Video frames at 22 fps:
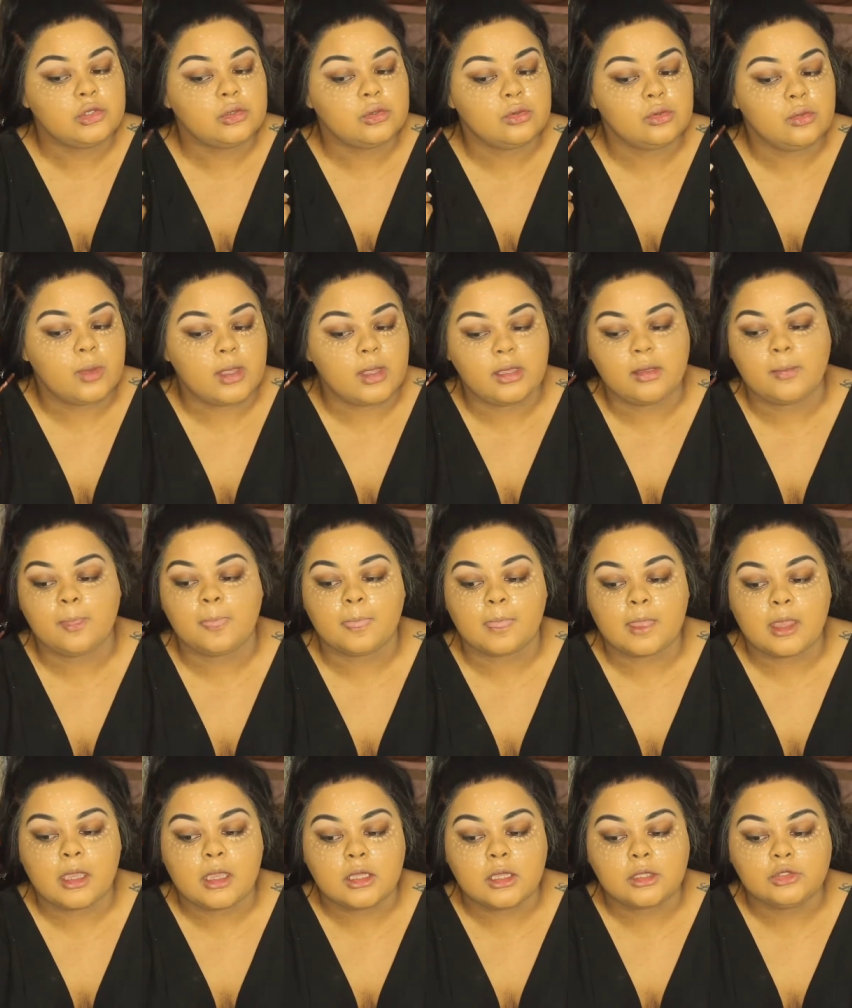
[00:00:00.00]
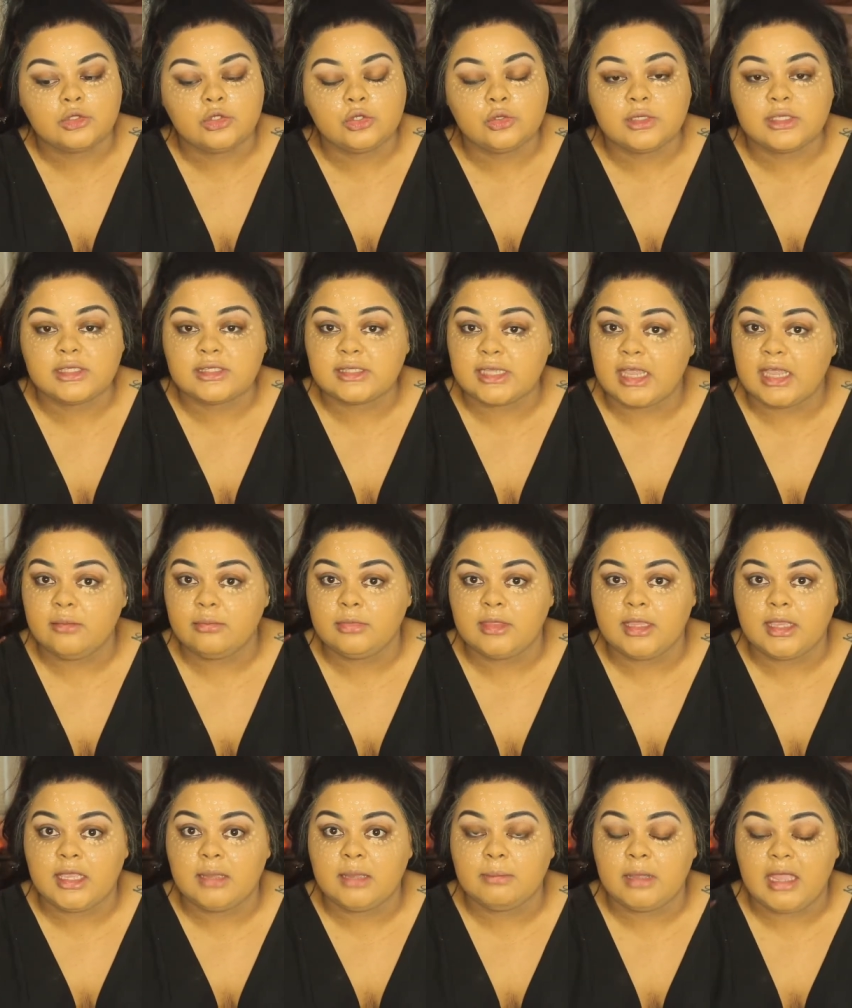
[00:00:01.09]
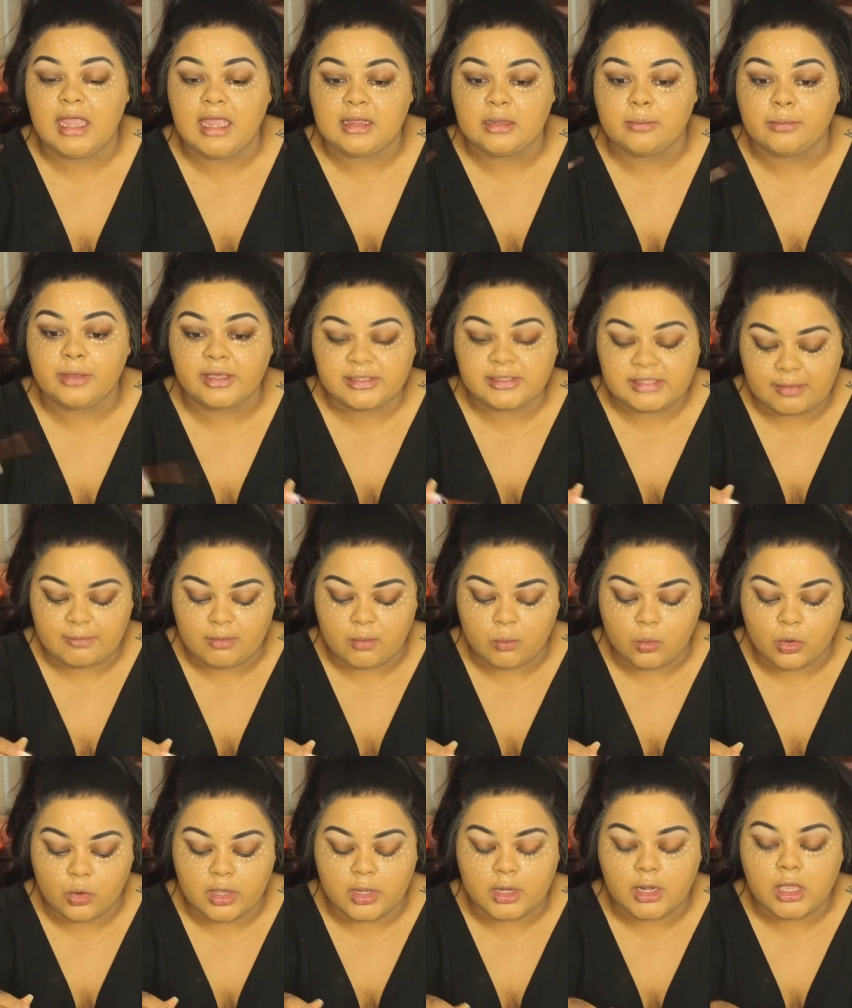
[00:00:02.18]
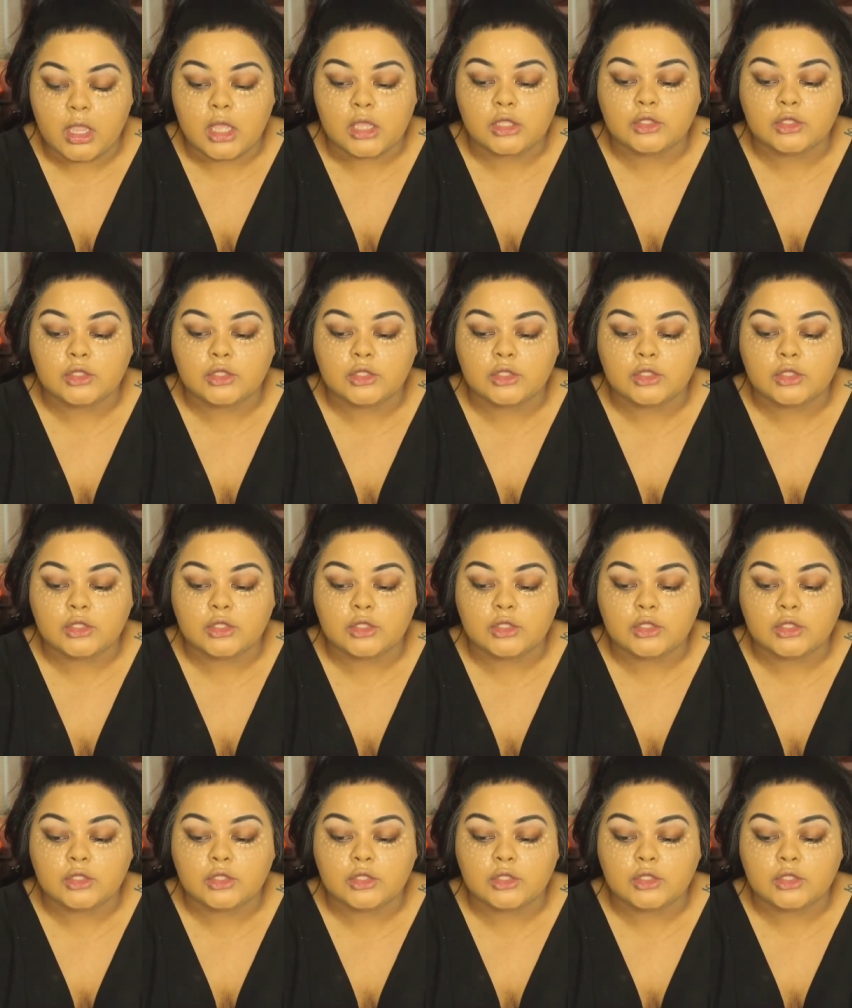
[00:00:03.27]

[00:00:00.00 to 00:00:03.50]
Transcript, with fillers: to do the same thing but in the place that we want